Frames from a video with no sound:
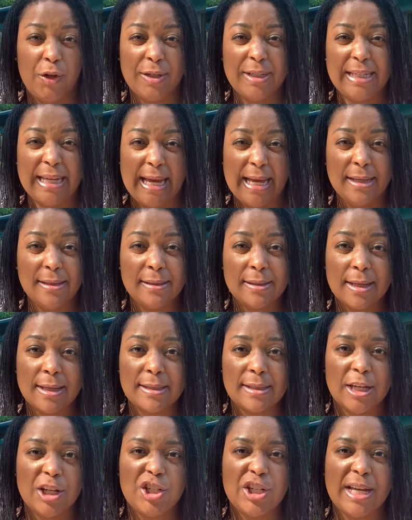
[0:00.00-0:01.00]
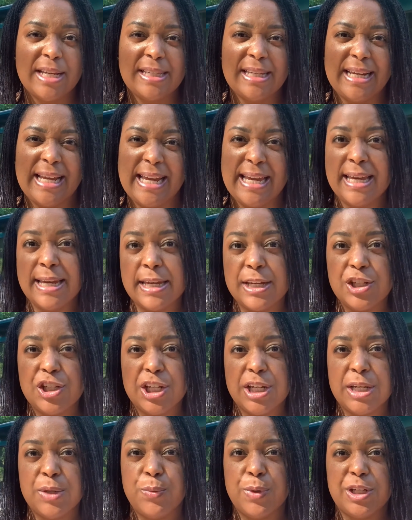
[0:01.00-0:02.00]
tests, such as an
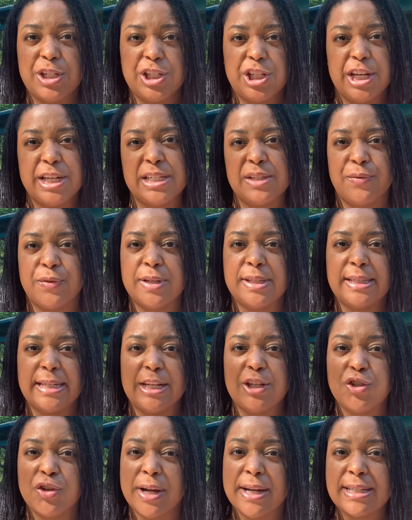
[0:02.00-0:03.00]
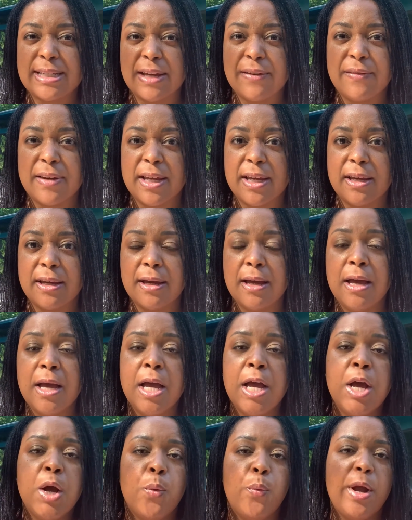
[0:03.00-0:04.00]
EEG, which tests for seizure activity.
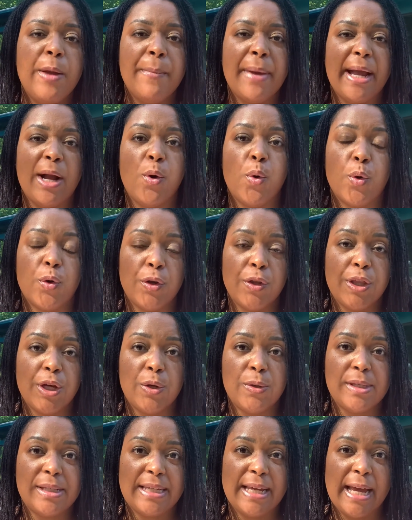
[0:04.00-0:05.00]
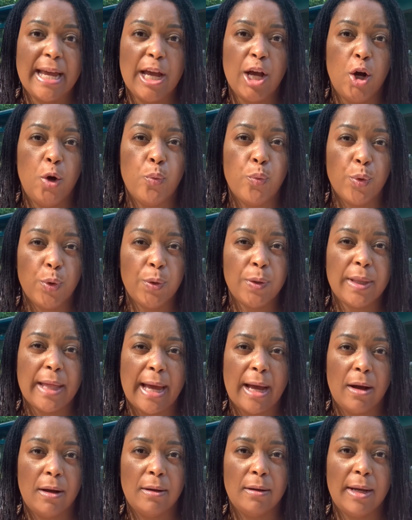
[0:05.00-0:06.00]
We may order those to help rule
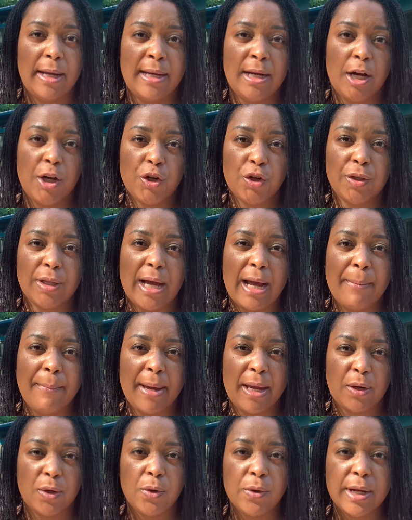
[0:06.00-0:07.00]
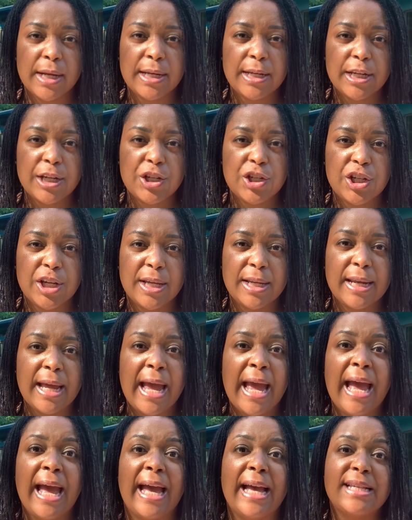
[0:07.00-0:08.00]
out an underlying medical condition
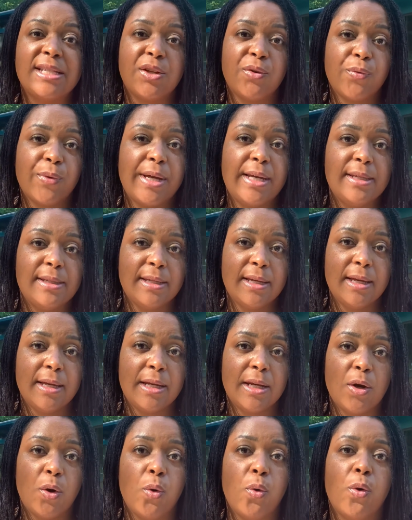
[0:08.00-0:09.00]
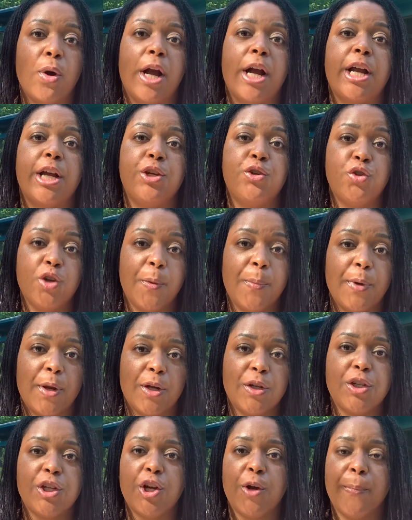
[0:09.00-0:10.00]
as the reason or a contributor
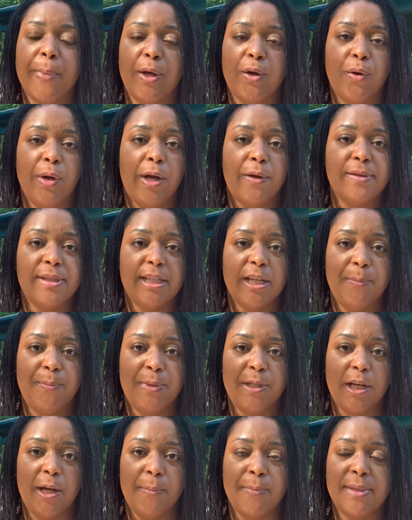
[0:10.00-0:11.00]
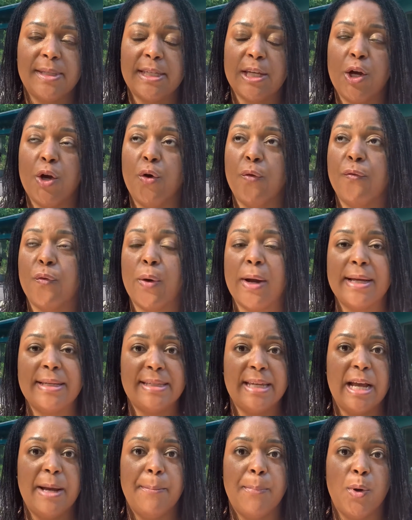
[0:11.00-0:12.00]
to your mental health symptoms. So for
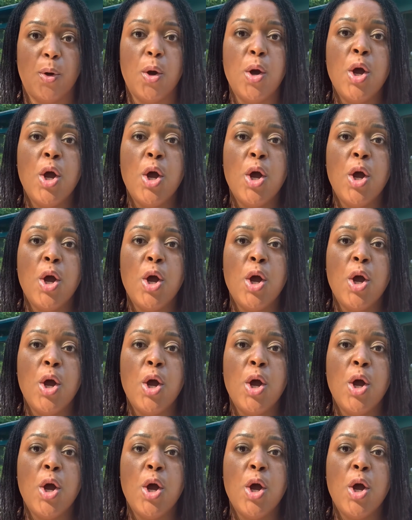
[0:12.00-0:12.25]
example,